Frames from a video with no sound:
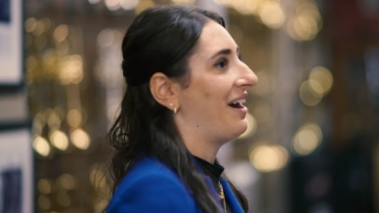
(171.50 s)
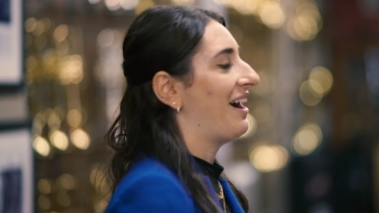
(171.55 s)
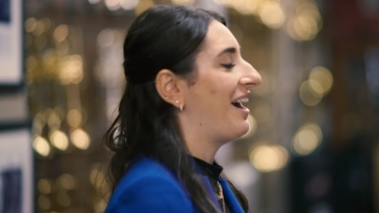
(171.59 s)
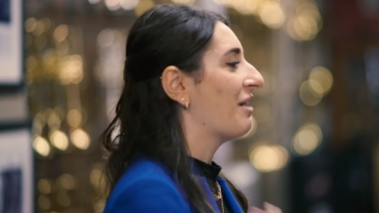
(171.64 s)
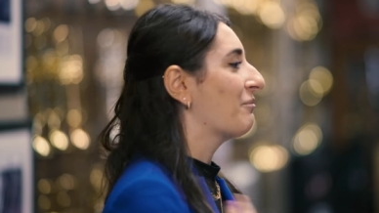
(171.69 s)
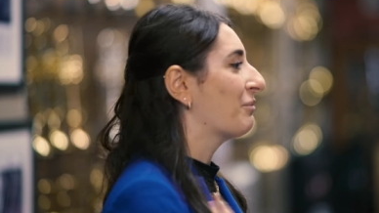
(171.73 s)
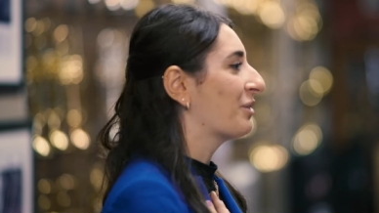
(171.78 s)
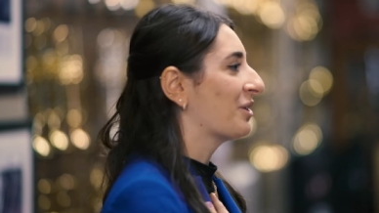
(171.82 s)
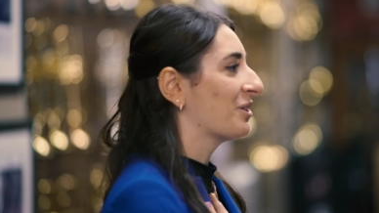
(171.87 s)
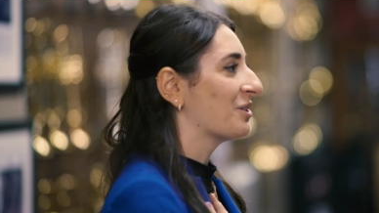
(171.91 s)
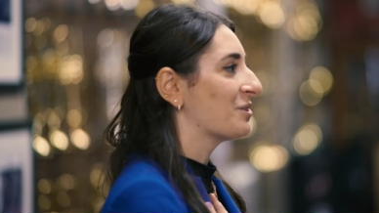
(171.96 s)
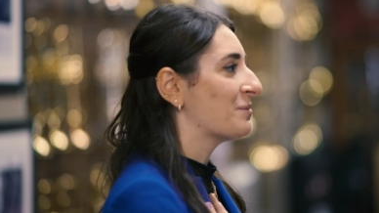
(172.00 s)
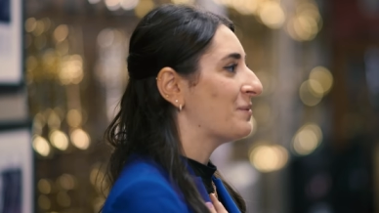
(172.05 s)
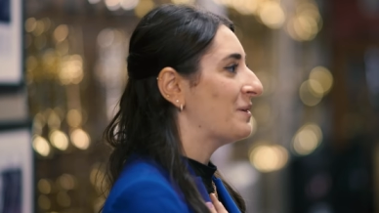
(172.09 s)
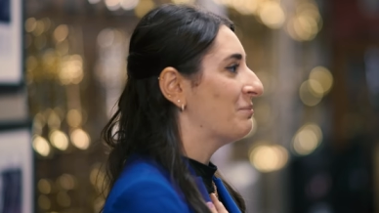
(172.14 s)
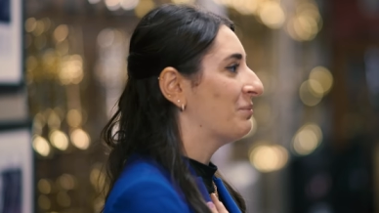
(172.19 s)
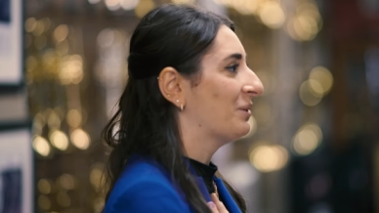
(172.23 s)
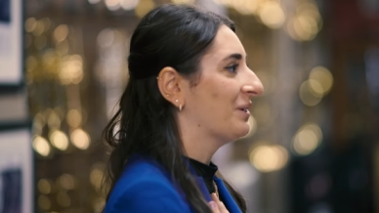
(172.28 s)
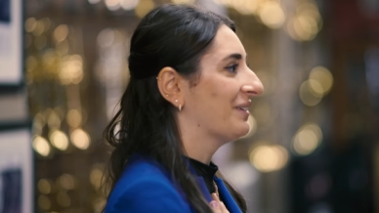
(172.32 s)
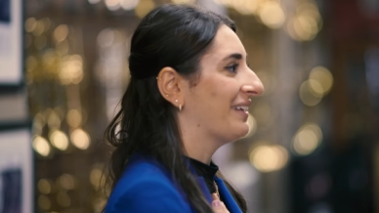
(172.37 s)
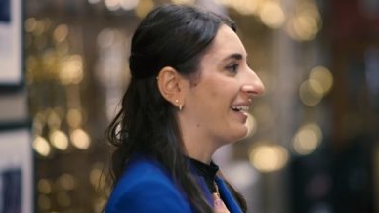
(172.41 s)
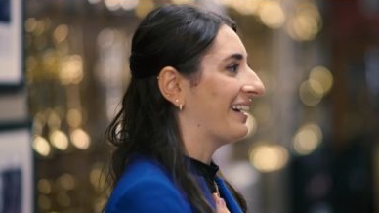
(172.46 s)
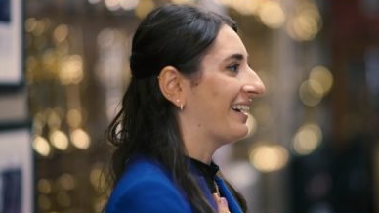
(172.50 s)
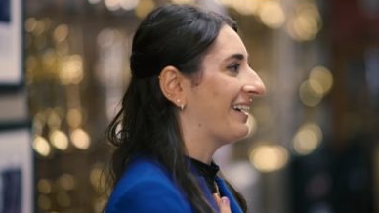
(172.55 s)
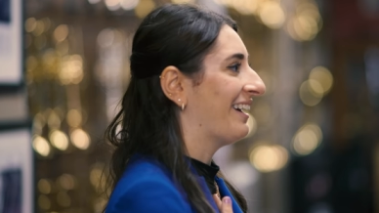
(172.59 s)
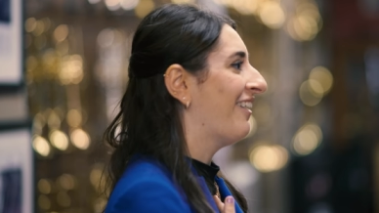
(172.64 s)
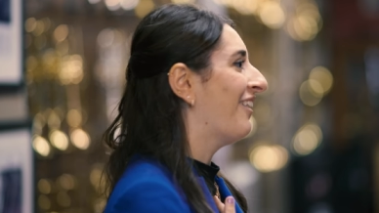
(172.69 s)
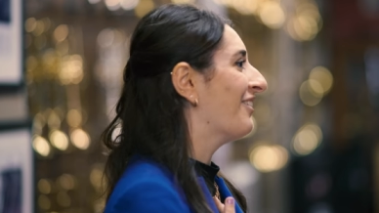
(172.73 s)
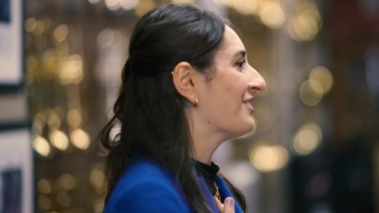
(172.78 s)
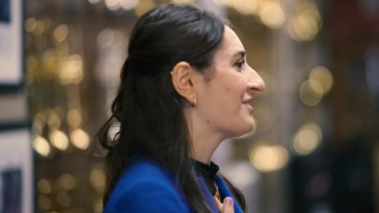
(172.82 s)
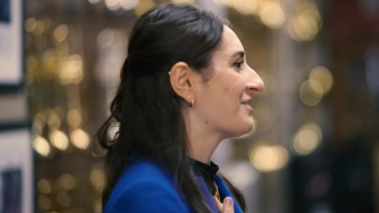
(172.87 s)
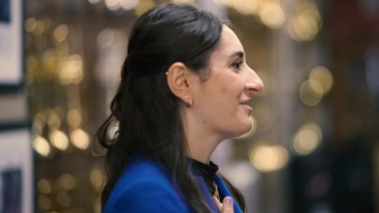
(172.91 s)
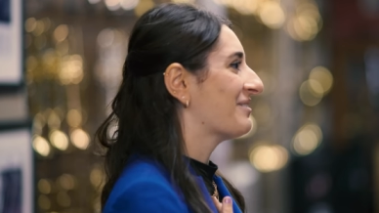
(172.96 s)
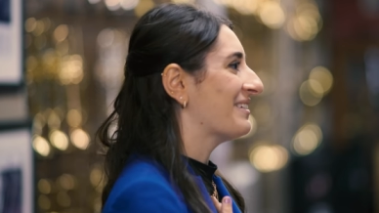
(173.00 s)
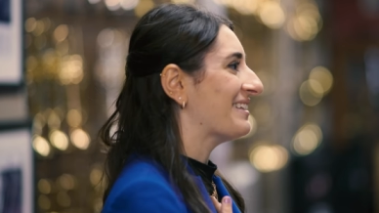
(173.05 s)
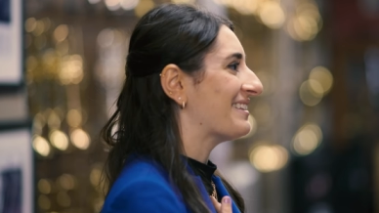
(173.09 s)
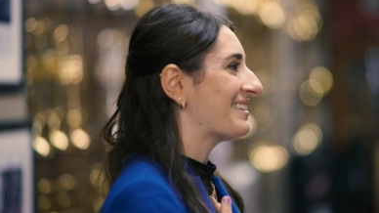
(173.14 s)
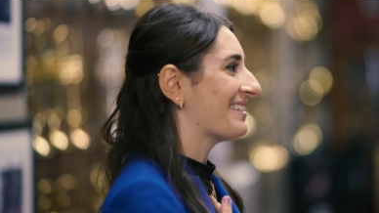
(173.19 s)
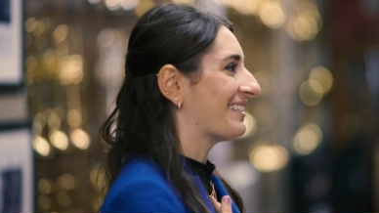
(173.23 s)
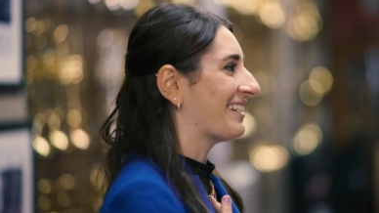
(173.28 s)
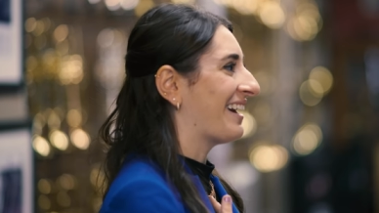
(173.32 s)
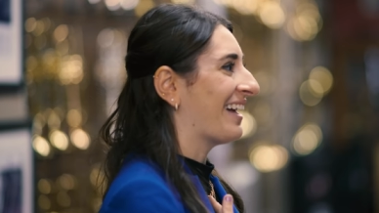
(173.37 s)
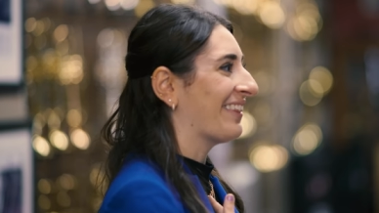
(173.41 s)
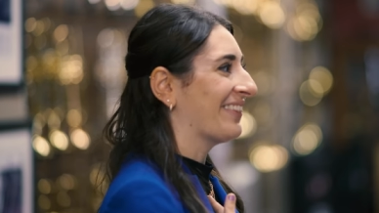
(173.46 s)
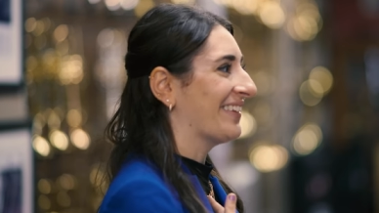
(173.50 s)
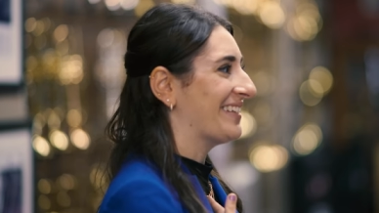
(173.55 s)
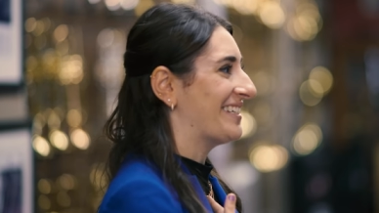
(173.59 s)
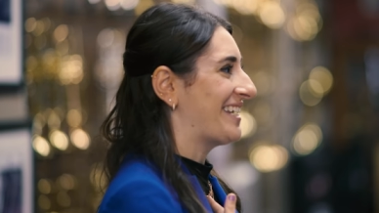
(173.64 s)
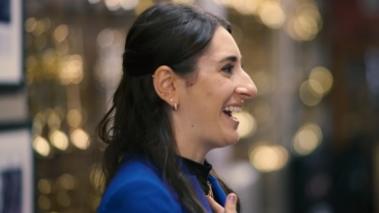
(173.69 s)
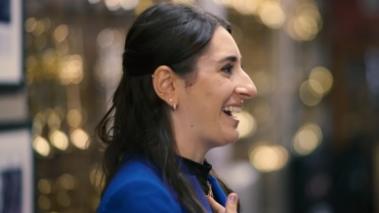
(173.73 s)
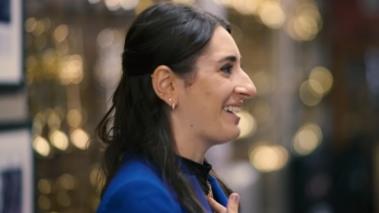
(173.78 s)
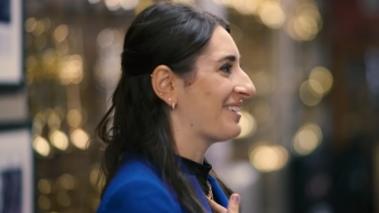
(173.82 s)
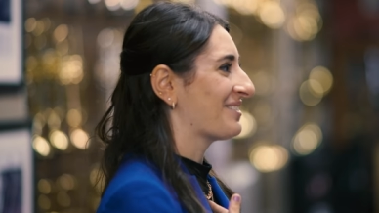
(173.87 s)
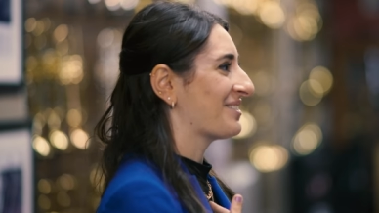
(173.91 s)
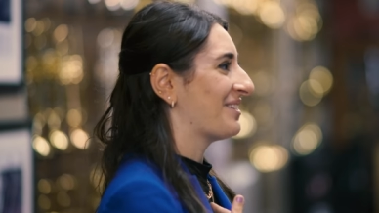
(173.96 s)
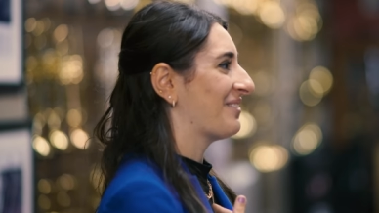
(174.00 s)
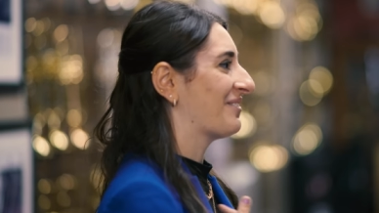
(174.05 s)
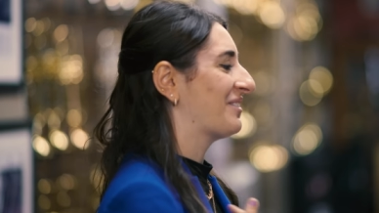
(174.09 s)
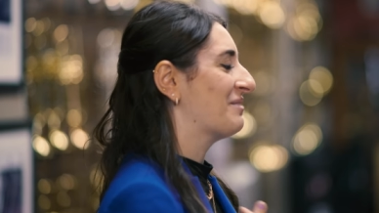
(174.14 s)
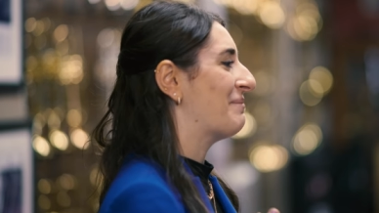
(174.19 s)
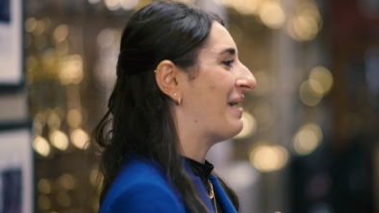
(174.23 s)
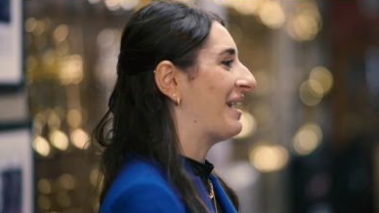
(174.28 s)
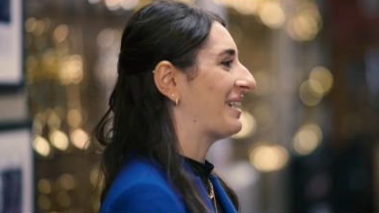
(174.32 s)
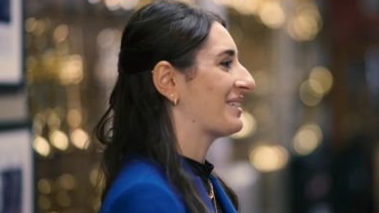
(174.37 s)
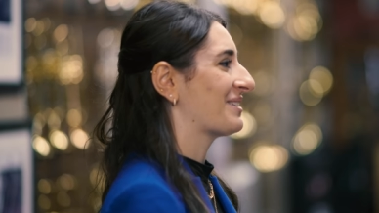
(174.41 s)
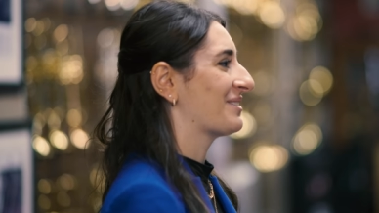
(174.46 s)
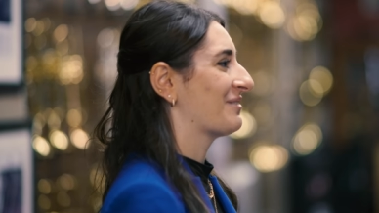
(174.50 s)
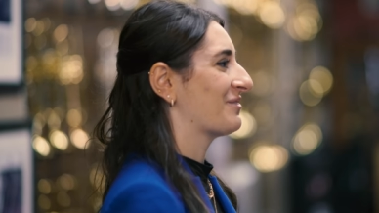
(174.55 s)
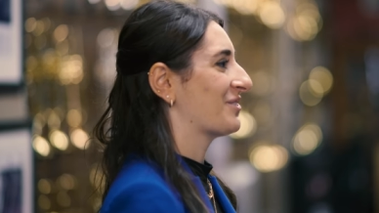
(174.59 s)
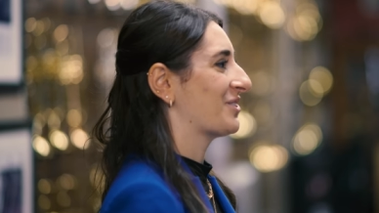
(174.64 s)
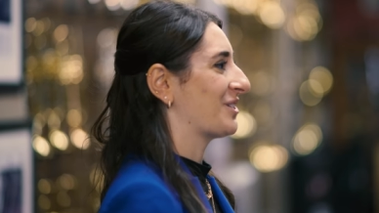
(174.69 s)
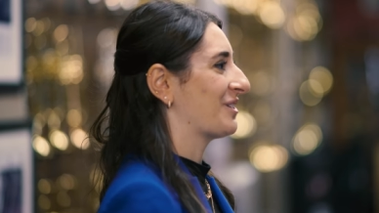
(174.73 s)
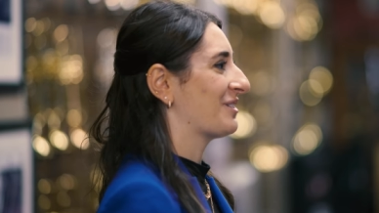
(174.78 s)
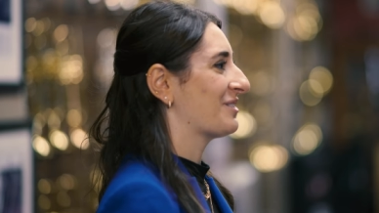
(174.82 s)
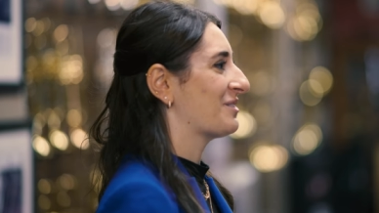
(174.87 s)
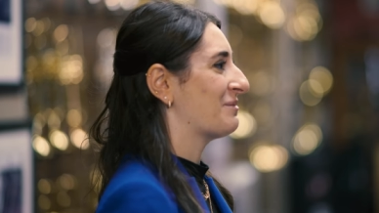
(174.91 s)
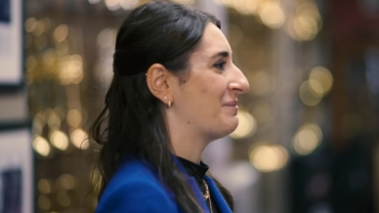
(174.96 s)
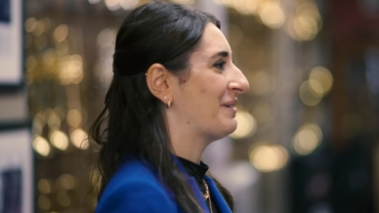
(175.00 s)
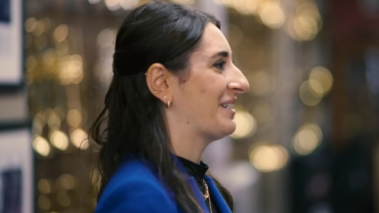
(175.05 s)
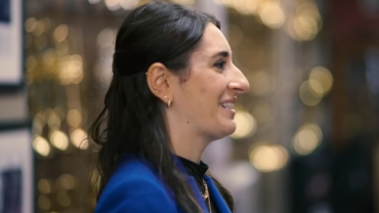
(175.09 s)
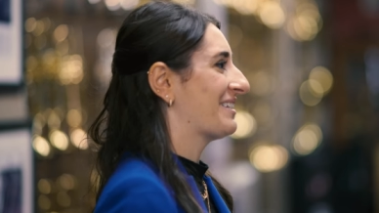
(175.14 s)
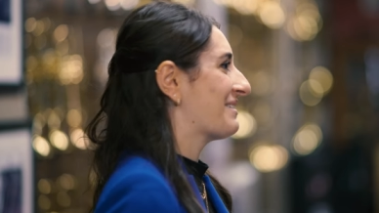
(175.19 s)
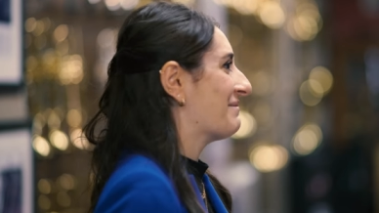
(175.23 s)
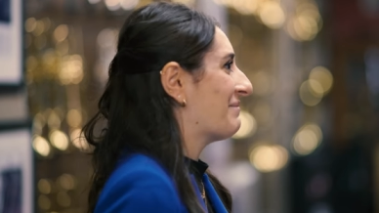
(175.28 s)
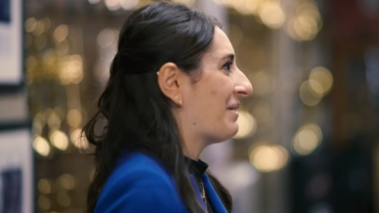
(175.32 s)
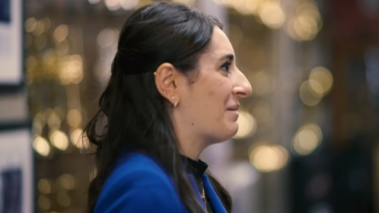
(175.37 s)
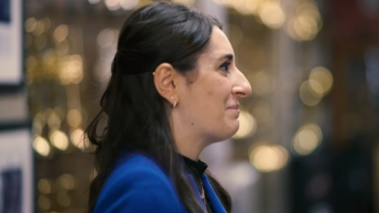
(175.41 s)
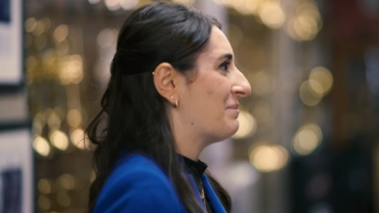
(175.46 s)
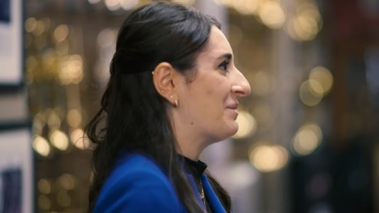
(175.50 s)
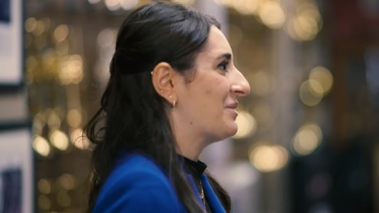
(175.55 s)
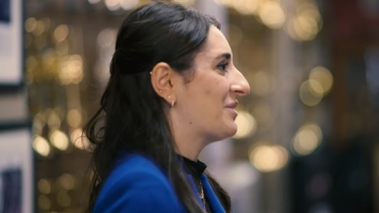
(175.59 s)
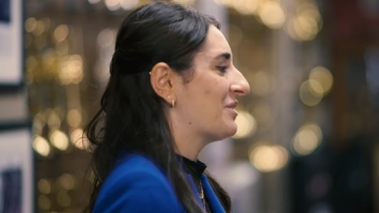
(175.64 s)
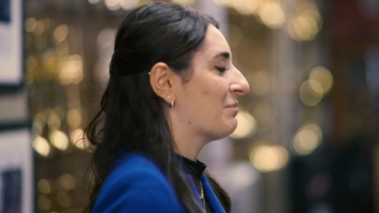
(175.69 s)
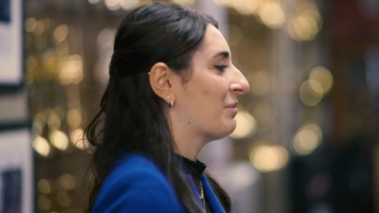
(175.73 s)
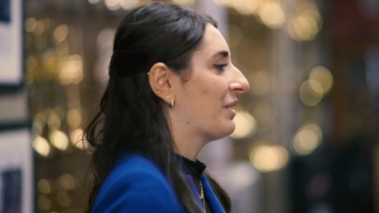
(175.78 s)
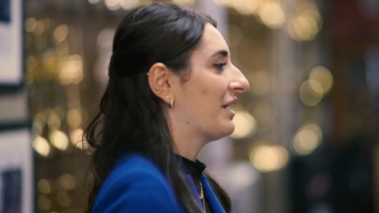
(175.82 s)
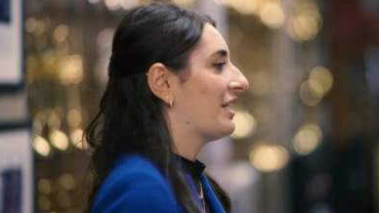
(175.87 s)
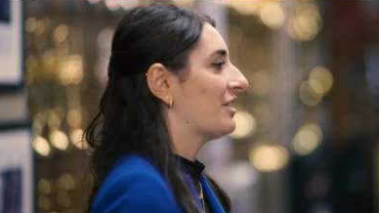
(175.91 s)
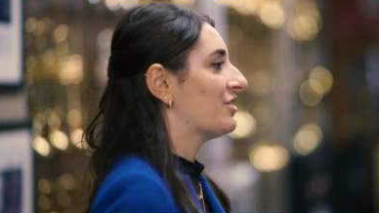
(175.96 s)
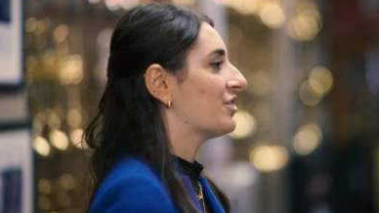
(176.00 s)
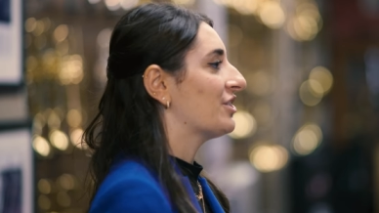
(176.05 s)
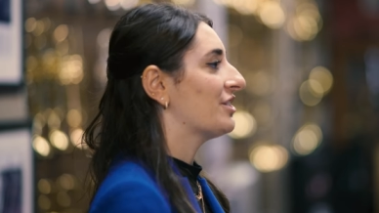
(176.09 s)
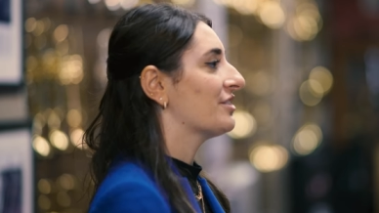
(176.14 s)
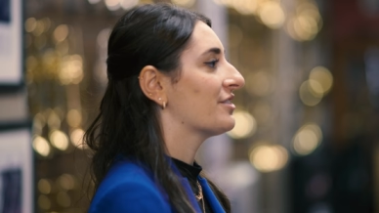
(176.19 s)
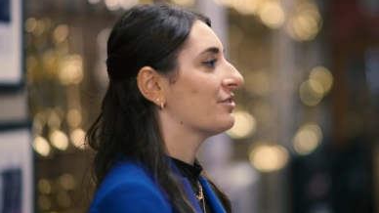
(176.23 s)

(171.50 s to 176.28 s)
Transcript: I'm one of those people that also needs to cut the tags off the backs of shirts because it might be super itchy.